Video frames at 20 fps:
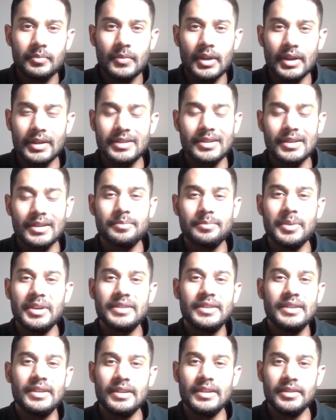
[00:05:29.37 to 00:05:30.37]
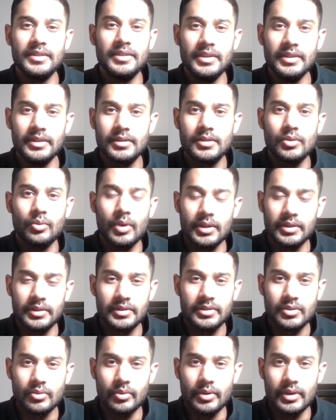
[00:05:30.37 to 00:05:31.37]
It's basically these two and the
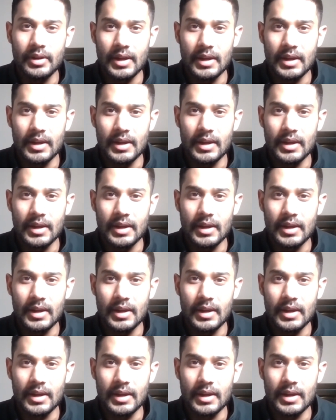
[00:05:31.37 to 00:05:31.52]
student